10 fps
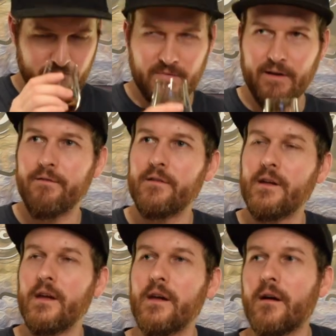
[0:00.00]

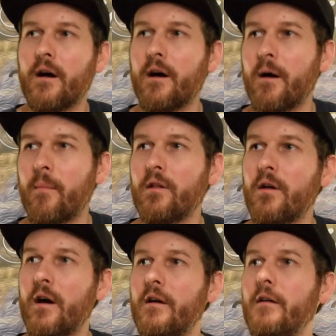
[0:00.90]
Definitely um, a
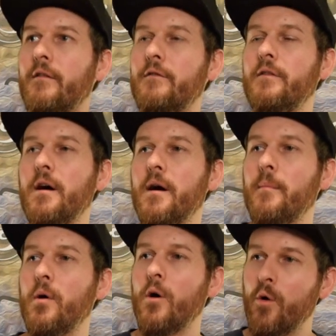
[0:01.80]
lot of
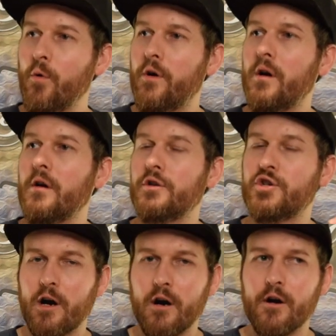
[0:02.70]
um, oak,
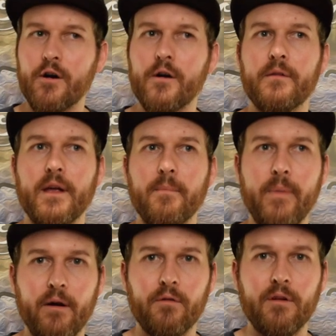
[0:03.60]
char, like
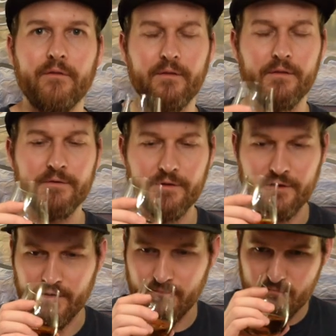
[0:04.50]
barrel influence for
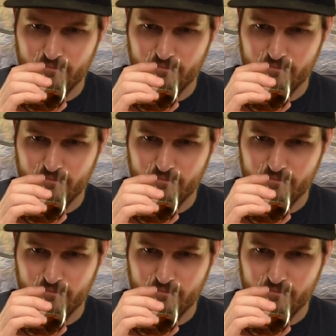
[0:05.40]
sure.